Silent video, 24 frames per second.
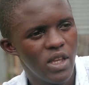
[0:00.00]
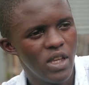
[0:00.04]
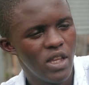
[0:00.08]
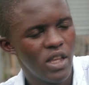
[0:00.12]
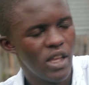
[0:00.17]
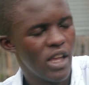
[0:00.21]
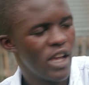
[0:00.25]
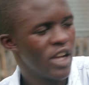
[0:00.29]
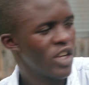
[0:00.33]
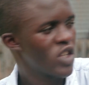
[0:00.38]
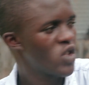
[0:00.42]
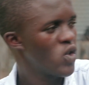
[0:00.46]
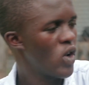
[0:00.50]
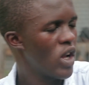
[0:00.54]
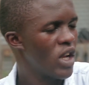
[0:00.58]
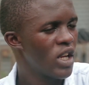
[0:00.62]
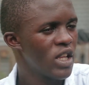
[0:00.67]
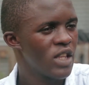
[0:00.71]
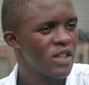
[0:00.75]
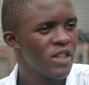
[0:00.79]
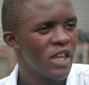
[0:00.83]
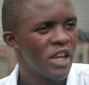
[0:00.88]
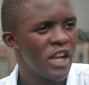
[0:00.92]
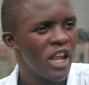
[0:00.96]

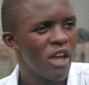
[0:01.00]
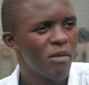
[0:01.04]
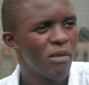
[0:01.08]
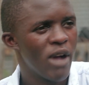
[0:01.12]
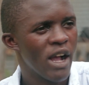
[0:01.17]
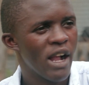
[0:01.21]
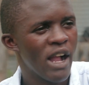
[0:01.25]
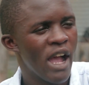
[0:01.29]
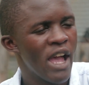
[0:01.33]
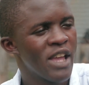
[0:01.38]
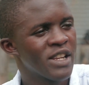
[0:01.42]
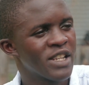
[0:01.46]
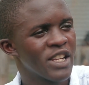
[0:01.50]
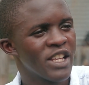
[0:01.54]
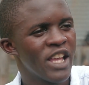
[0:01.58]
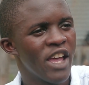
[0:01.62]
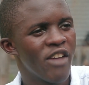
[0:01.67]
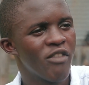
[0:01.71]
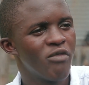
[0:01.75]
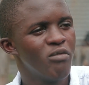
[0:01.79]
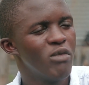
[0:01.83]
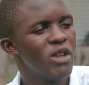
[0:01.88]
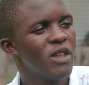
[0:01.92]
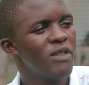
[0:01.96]
Actually, the NEMA guys
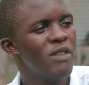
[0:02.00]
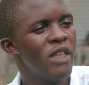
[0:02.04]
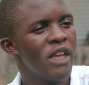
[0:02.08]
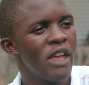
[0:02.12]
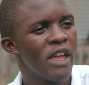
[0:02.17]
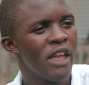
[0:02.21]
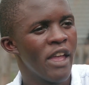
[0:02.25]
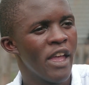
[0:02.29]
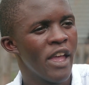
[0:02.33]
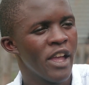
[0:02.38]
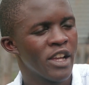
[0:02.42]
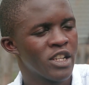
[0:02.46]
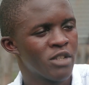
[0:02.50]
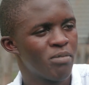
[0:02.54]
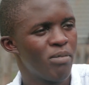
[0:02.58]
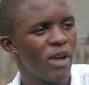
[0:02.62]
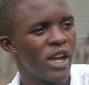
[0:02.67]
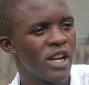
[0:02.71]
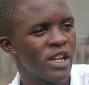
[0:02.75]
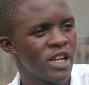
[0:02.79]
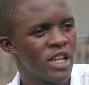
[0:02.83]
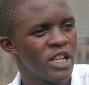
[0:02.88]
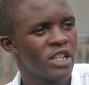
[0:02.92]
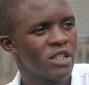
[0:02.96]
gave me the
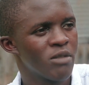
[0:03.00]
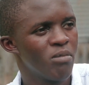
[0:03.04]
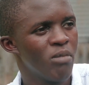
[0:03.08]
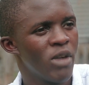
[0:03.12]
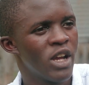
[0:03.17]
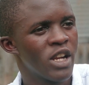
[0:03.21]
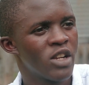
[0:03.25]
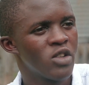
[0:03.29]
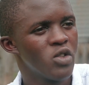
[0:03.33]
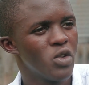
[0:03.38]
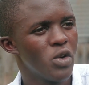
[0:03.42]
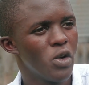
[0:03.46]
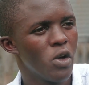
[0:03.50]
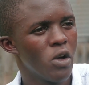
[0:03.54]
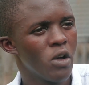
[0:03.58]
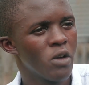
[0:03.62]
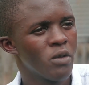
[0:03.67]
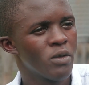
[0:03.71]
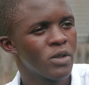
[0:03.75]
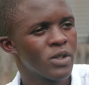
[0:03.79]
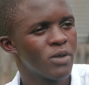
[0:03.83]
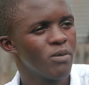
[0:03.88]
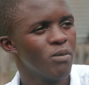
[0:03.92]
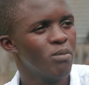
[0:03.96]
expertise, but you
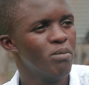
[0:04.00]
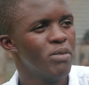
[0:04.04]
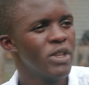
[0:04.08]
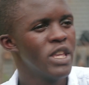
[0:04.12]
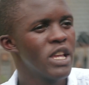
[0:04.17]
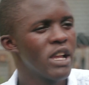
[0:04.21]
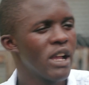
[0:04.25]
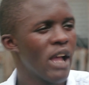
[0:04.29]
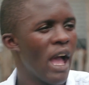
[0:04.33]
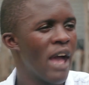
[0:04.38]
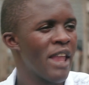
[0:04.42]
know, being a